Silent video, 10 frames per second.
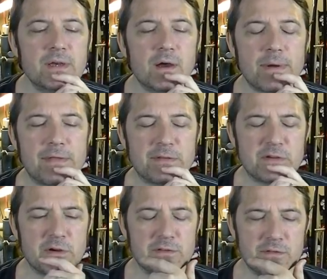around the
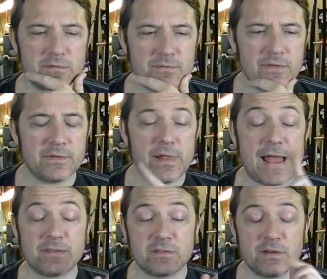turn of the, the
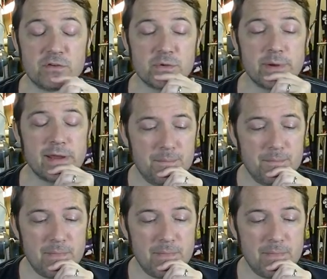last century.